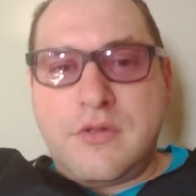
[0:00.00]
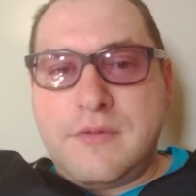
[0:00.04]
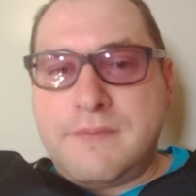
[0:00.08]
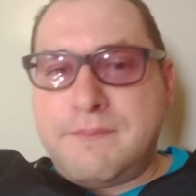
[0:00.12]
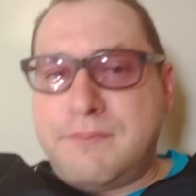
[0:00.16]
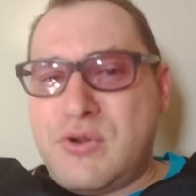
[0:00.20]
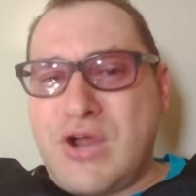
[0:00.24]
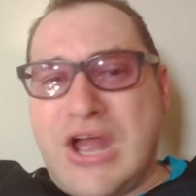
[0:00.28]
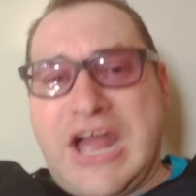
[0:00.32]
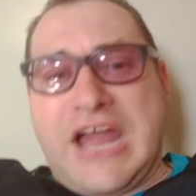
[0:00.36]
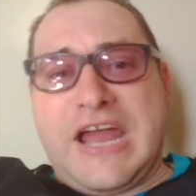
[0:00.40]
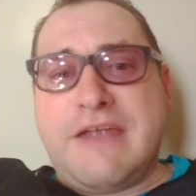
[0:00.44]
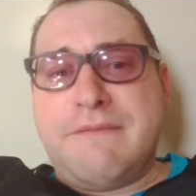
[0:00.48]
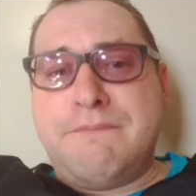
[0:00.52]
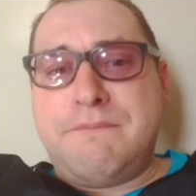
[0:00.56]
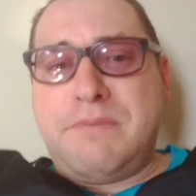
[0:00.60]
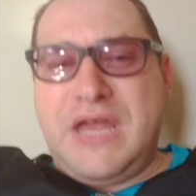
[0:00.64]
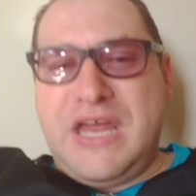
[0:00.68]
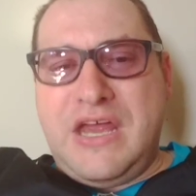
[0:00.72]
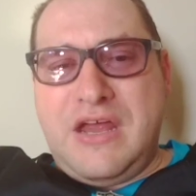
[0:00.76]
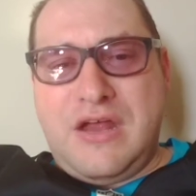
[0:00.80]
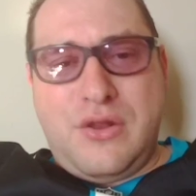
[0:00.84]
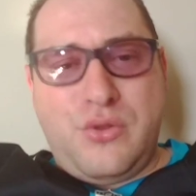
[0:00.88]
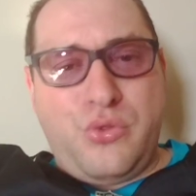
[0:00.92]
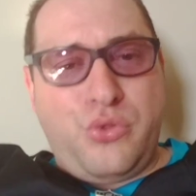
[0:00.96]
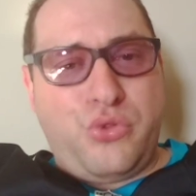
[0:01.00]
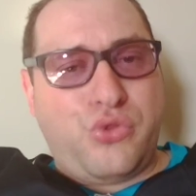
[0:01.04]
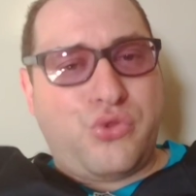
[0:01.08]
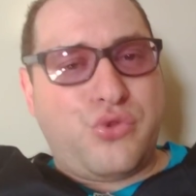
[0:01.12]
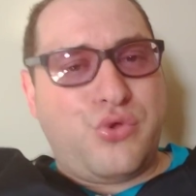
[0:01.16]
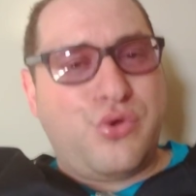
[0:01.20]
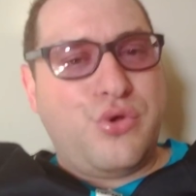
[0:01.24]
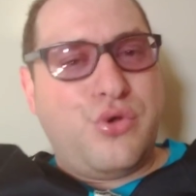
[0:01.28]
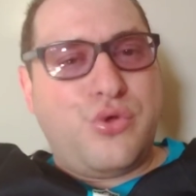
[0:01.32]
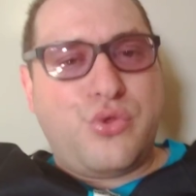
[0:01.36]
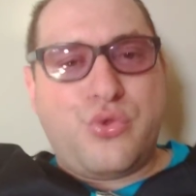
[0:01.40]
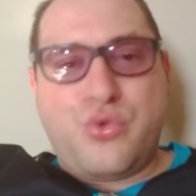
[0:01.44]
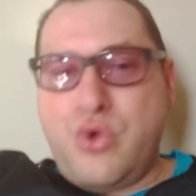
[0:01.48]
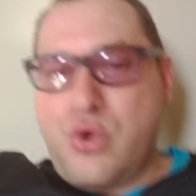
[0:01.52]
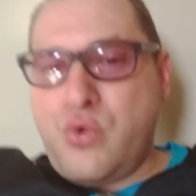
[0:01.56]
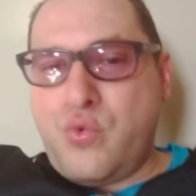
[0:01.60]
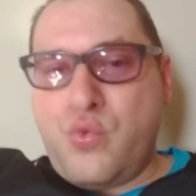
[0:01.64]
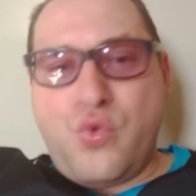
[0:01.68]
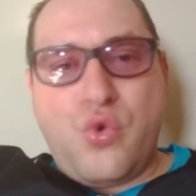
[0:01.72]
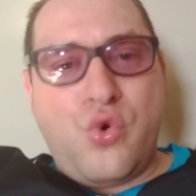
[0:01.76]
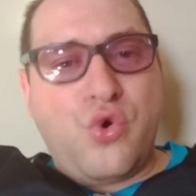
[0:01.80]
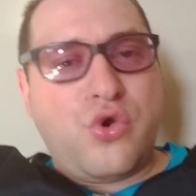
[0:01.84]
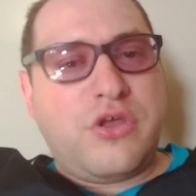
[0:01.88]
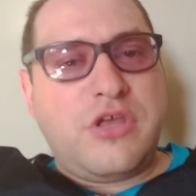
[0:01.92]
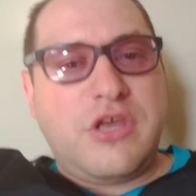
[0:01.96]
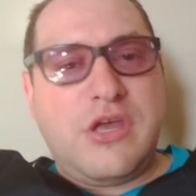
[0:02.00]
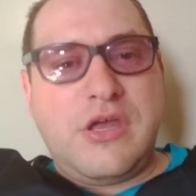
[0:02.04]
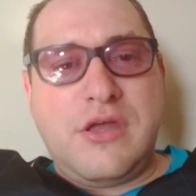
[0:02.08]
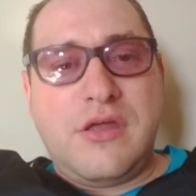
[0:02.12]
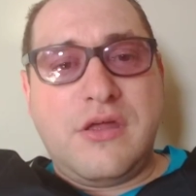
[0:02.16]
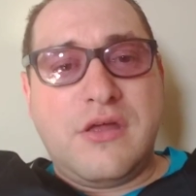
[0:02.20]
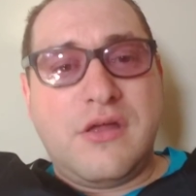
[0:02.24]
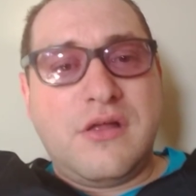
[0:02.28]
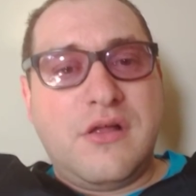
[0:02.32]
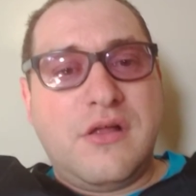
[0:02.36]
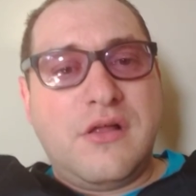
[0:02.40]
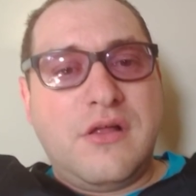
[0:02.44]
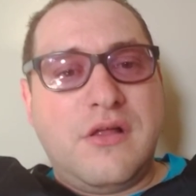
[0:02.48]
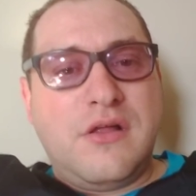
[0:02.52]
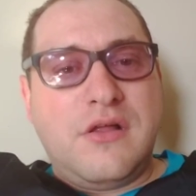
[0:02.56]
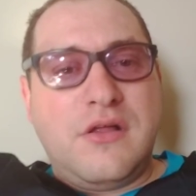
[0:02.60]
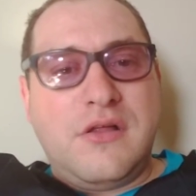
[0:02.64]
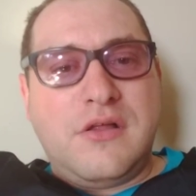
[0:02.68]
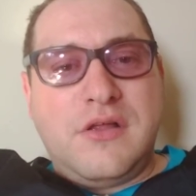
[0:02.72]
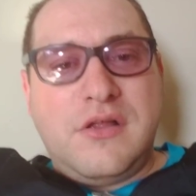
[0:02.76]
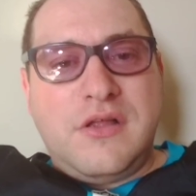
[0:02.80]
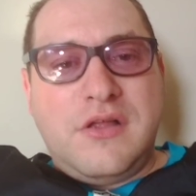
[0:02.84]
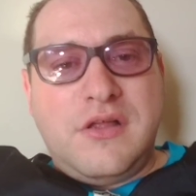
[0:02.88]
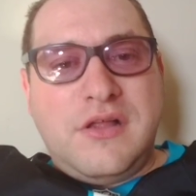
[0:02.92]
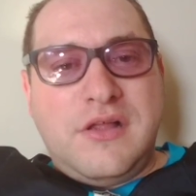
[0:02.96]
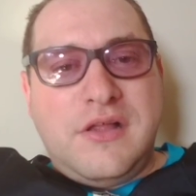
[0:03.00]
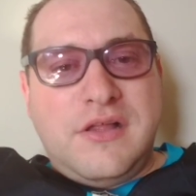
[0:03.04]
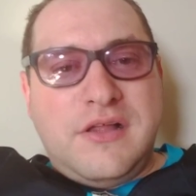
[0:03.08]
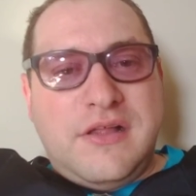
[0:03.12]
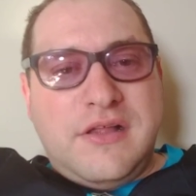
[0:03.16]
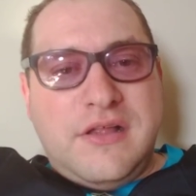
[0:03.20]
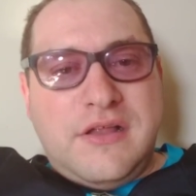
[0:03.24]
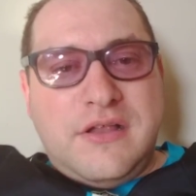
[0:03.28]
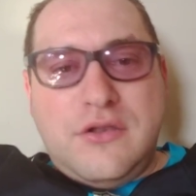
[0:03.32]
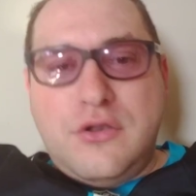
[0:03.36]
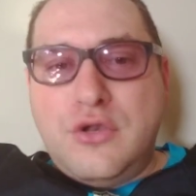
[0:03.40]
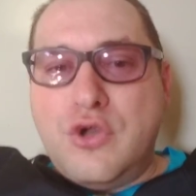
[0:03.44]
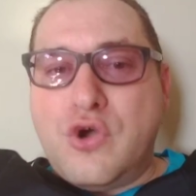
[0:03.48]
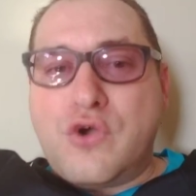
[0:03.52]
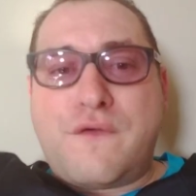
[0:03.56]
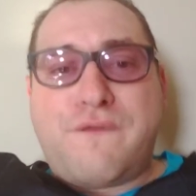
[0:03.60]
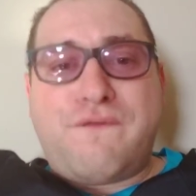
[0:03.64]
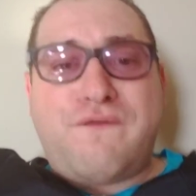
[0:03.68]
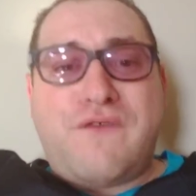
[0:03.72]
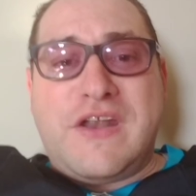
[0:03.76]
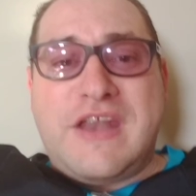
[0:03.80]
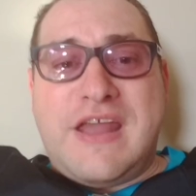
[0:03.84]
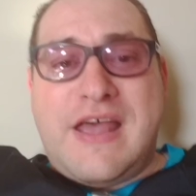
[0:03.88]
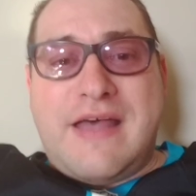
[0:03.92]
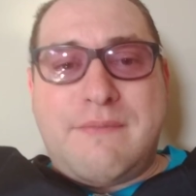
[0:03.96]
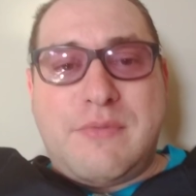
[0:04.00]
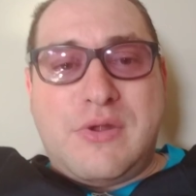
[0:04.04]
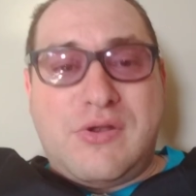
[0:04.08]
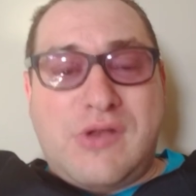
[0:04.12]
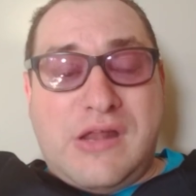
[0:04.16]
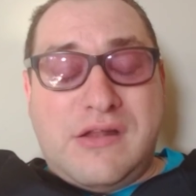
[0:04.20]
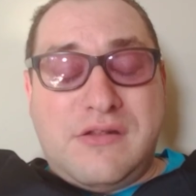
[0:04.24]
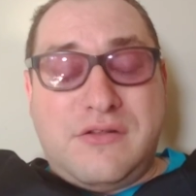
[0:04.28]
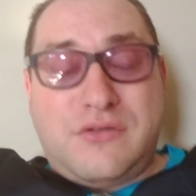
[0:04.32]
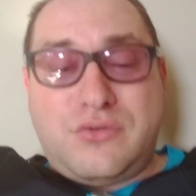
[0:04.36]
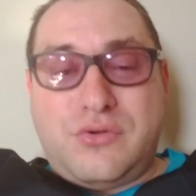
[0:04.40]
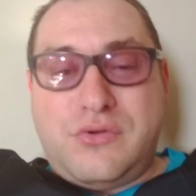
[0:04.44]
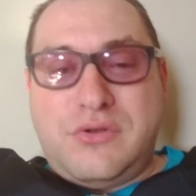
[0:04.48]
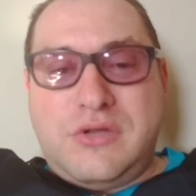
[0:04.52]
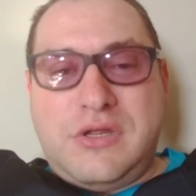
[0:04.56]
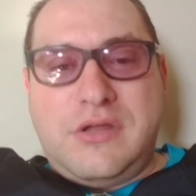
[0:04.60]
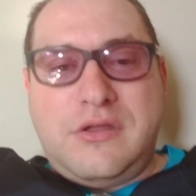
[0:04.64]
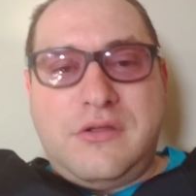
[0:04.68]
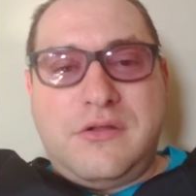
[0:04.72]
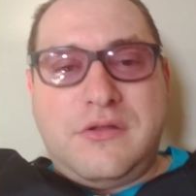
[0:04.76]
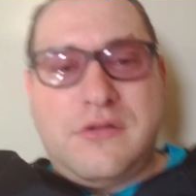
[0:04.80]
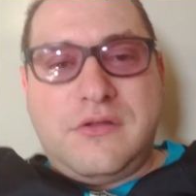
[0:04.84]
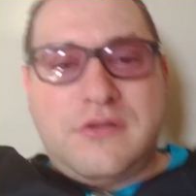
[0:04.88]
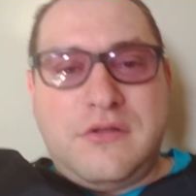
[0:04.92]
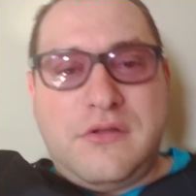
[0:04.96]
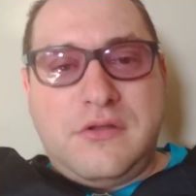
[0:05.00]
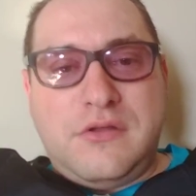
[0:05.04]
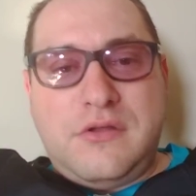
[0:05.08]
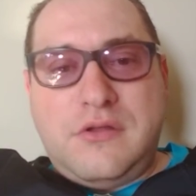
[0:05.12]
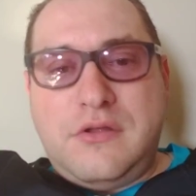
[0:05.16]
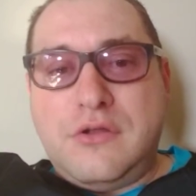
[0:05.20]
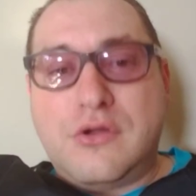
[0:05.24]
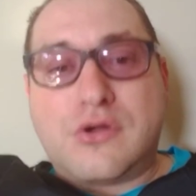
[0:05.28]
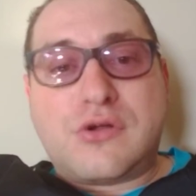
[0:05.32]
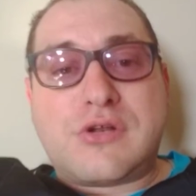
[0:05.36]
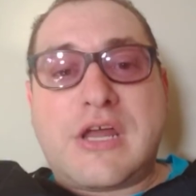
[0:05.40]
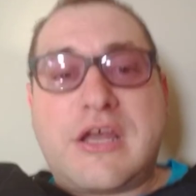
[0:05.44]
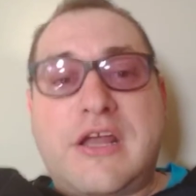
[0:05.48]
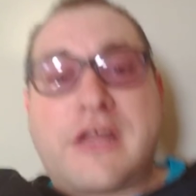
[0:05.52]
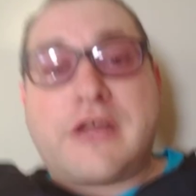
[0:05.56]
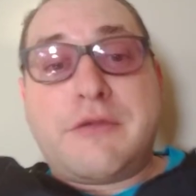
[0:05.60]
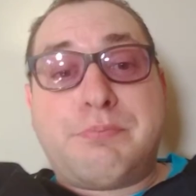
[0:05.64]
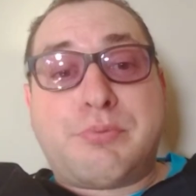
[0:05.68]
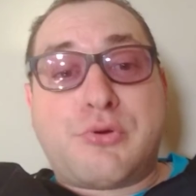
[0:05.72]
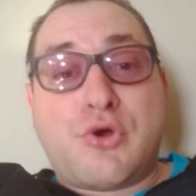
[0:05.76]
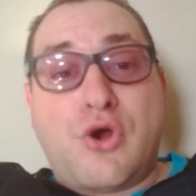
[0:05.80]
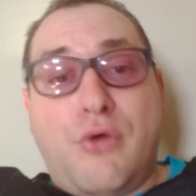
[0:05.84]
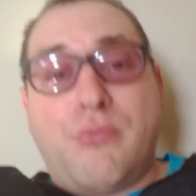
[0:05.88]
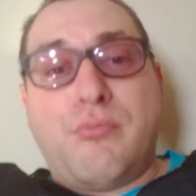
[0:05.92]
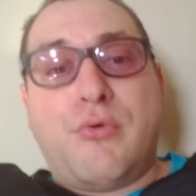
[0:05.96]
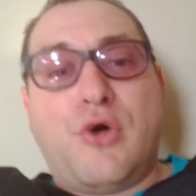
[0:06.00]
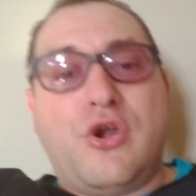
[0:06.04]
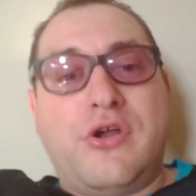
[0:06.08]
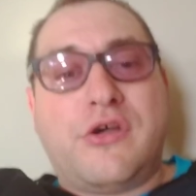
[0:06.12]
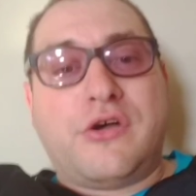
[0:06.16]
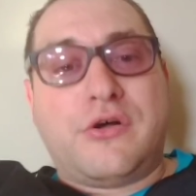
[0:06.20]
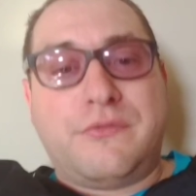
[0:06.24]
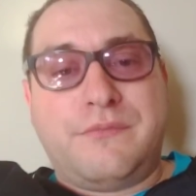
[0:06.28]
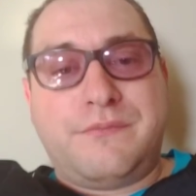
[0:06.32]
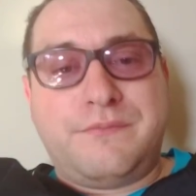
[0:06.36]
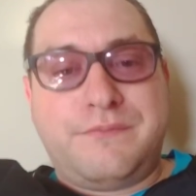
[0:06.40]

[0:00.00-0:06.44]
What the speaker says: Brian Burns, the rookie, looked phenomenal today. He looked like a pro bowler.